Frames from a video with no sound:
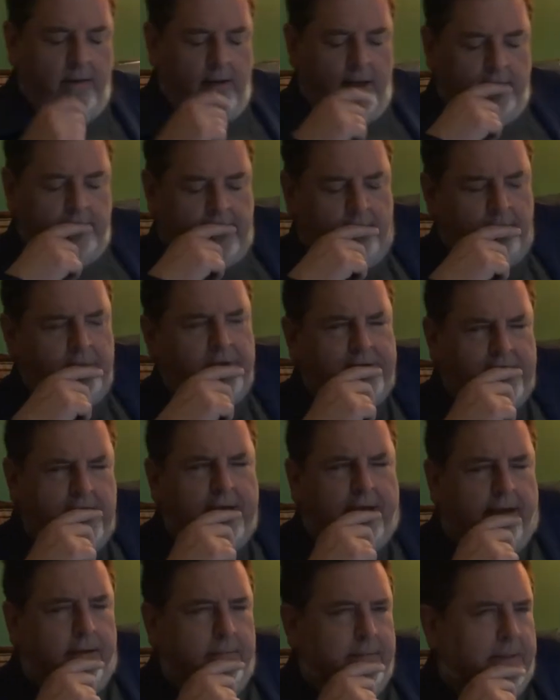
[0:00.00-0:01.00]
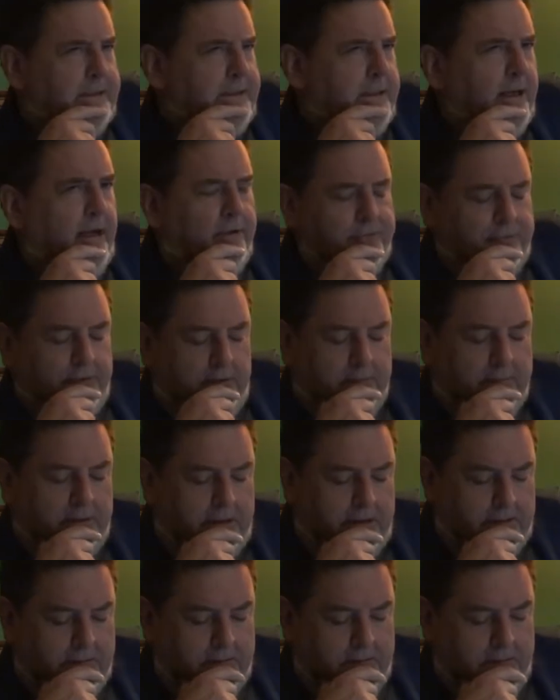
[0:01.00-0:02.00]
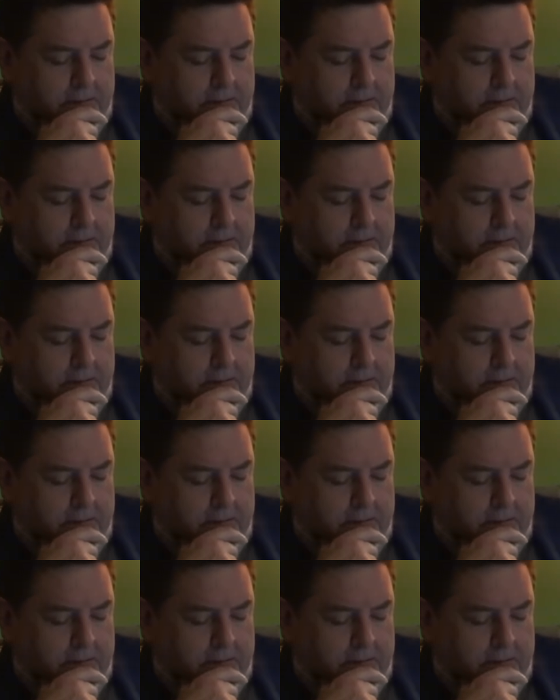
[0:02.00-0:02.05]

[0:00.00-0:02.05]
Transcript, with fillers: I, I was thinking about the ice cream cone.